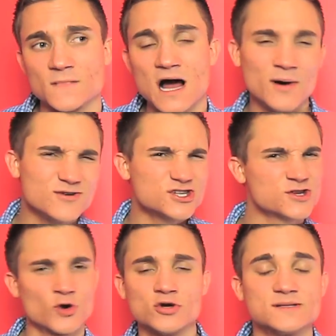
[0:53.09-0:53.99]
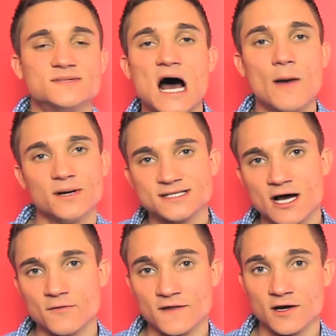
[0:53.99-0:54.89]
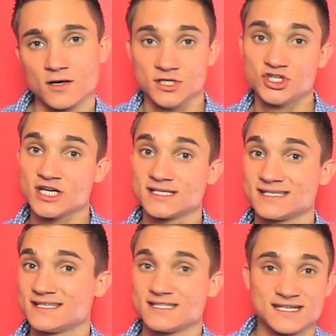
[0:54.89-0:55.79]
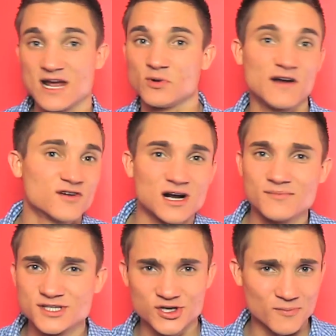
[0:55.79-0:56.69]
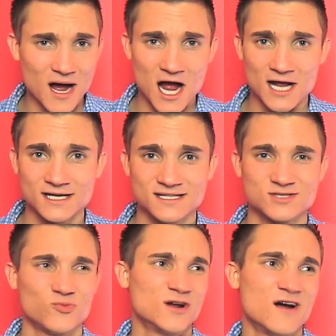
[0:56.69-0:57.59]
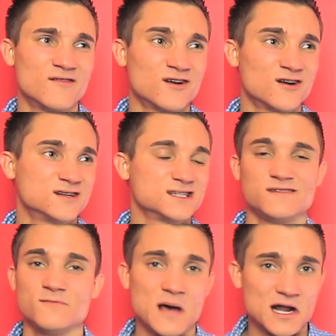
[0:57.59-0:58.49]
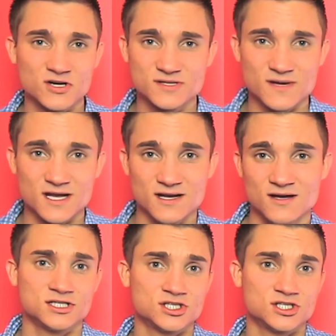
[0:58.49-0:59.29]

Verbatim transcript: How about we just throw some topics out there? Just say whatever comes to your mind, whatever, it doesn't even matter to me.